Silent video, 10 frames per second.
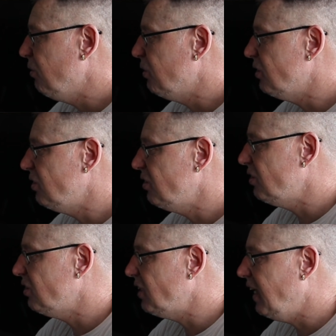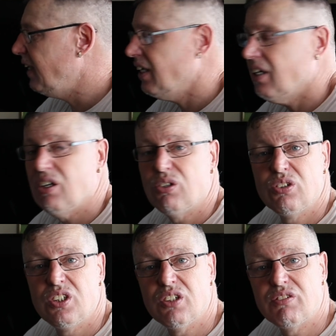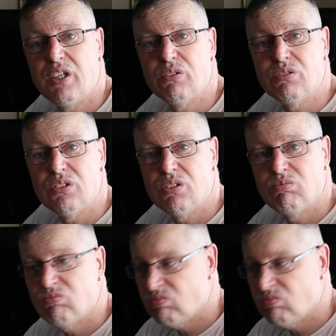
you was, say, hunting around,